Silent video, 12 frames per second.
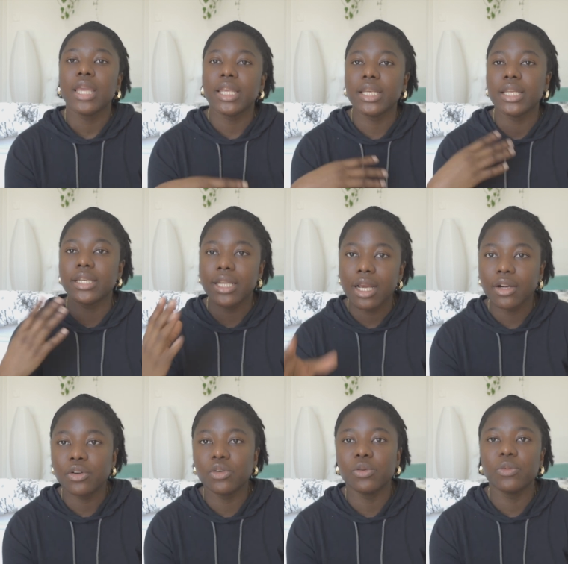in a
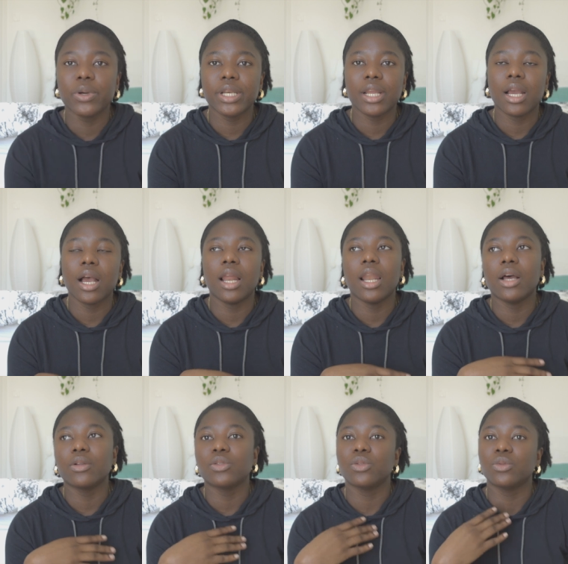dark room where they are
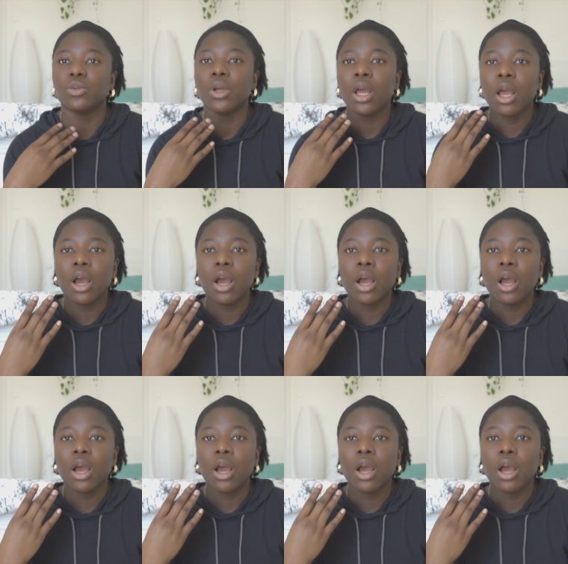allowed to